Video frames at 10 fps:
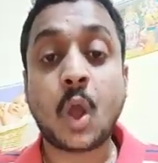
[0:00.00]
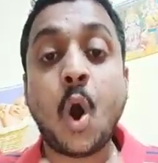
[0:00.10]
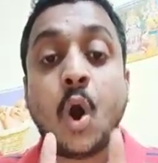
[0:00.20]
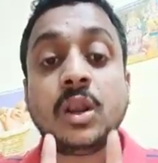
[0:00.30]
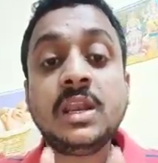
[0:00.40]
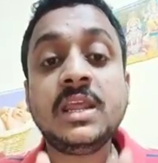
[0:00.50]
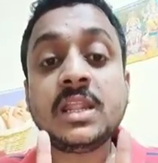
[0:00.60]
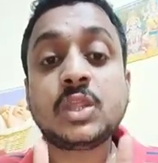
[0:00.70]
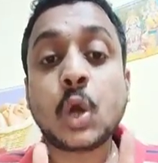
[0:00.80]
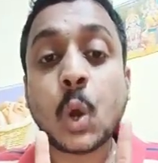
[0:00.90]
Only
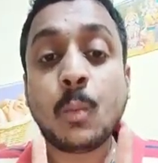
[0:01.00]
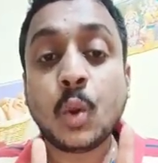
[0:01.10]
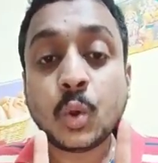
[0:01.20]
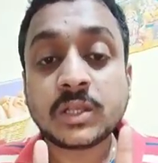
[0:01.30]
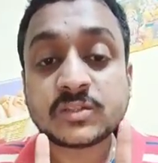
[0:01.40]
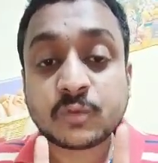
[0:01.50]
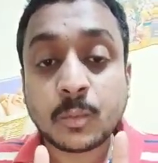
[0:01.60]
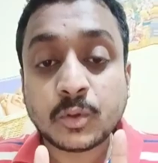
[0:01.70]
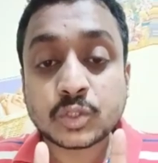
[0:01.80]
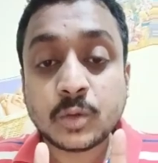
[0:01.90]
in the homologous
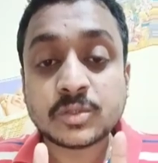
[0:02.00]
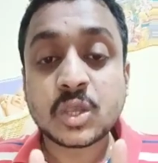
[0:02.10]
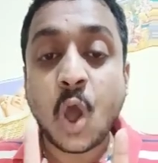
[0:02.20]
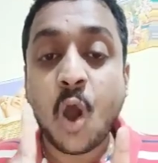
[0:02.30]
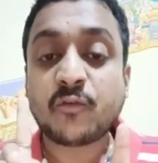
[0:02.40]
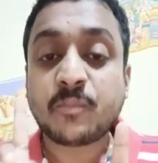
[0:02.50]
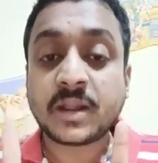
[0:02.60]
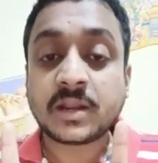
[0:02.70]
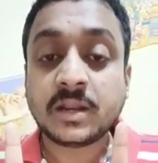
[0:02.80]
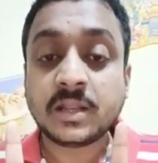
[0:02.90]
chromosomes of
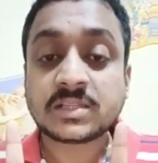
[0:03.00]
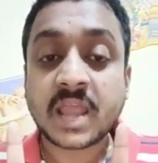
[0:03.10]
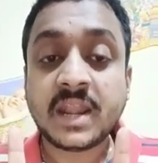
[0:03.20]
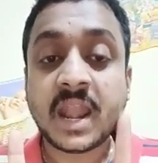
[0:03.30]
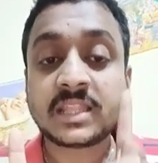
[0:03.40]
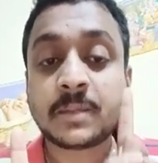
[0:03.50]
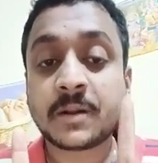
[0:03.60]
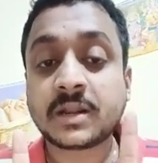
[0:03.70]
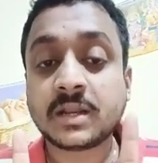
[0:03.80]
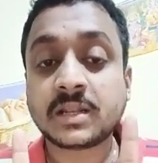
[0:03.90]
maternal side and the
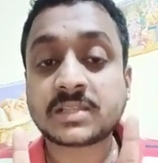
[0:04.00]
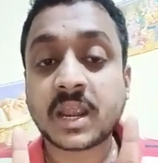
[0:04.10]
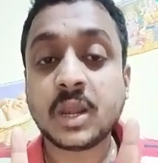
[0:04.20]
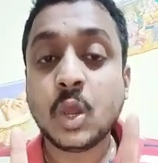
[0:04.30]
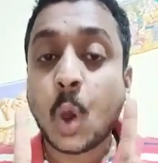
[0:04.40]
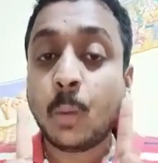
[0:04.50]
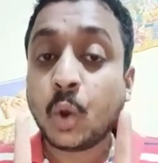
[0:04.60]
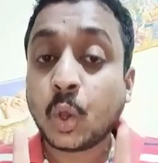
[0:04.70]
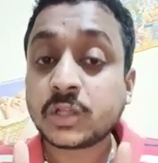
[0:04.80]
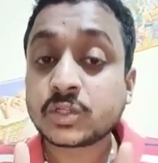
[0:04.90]
paternal side.
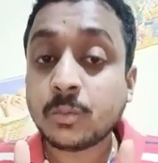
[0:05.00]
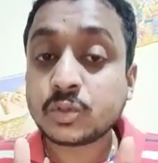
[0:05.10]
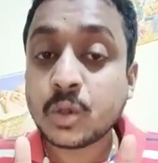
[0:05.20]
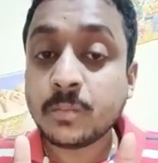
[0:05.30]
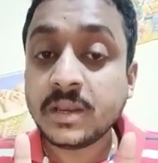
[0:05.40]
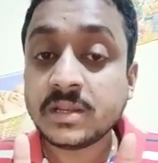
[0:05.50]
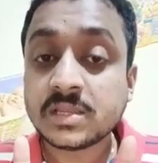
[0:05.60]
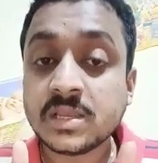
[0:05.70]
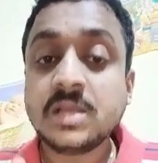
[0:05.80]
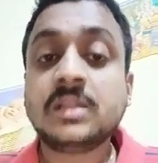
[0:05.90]
Homologous chromosome
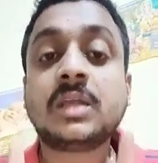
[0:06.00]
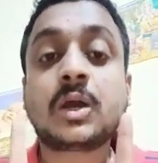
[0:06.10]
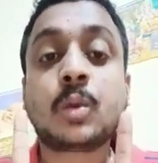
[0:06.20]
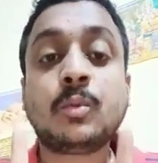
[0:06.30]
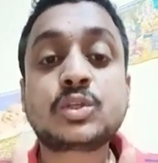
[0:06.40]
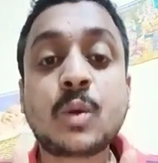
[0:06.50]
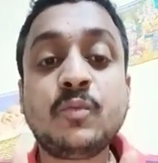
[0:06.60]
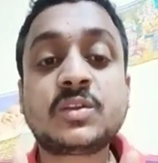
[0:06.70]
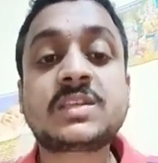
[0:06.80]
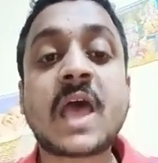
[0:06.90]
means the chromosome
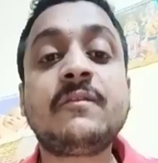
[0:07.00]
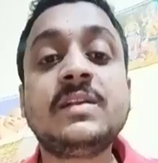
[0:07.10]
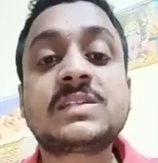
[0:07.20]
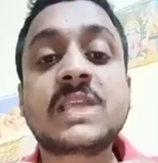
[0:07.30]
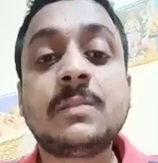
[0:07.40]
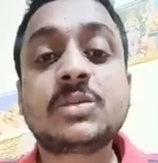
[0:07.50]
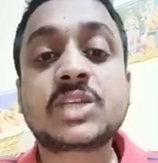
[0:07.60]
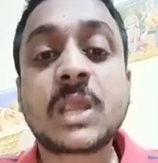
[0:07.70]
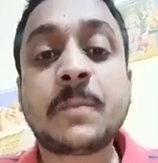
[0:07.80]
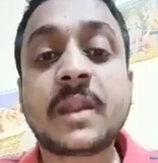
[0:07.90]
which is having same
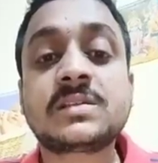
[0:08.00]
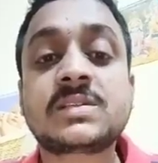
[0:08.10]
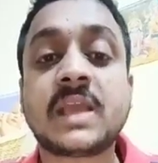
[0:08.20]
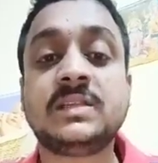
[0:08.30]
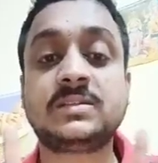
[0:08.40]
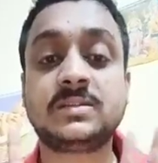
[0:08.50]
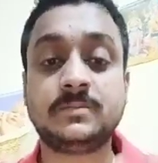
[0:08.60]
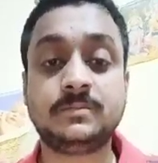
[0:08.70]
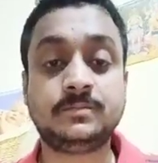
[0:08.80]
shape and size.